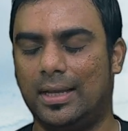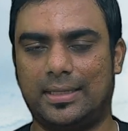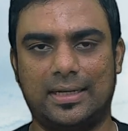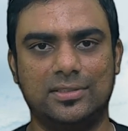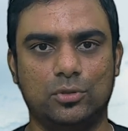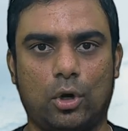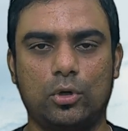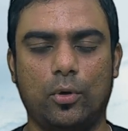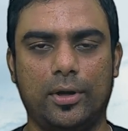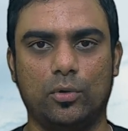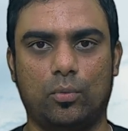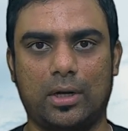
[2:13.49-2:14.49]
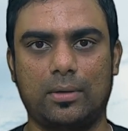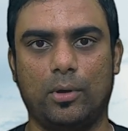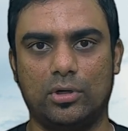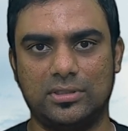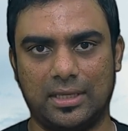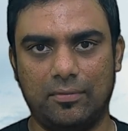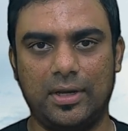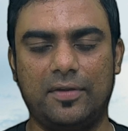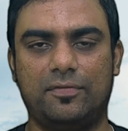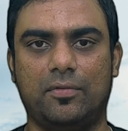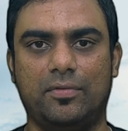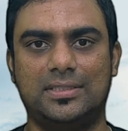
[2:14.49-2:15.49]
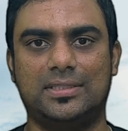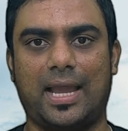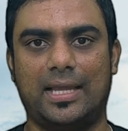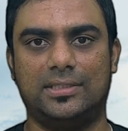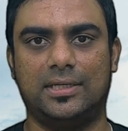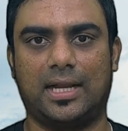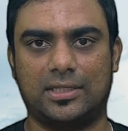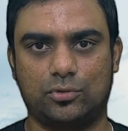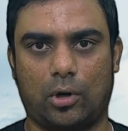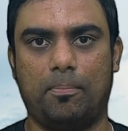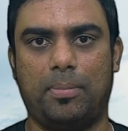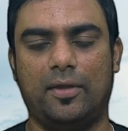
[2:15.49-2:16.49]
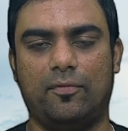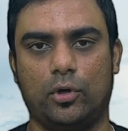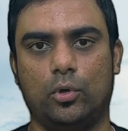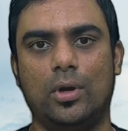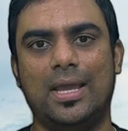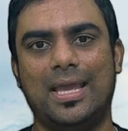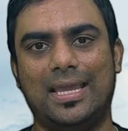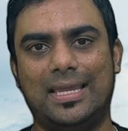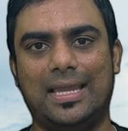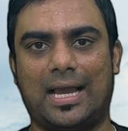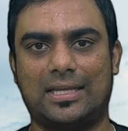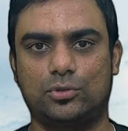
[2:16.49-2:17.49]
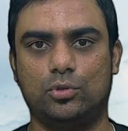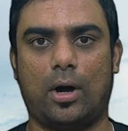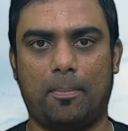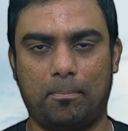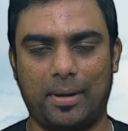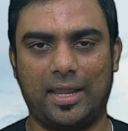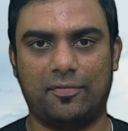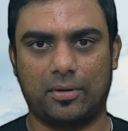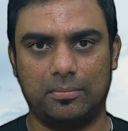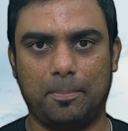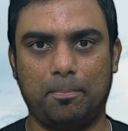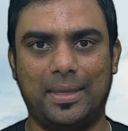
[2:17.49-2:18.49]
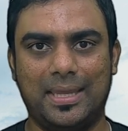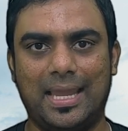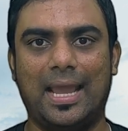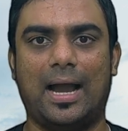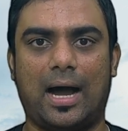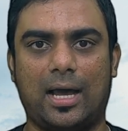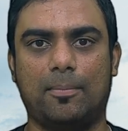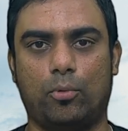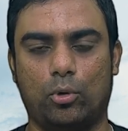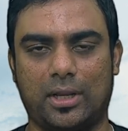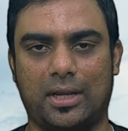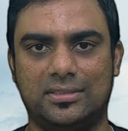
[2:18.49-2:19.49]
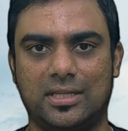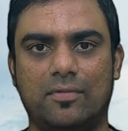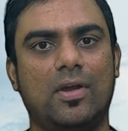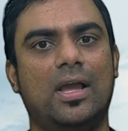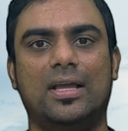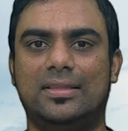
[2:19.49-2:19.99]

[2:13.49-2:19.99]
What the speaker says: That is not going to work, because even if the visa agent has to apply for you, he has to apply from the PAR portal itself.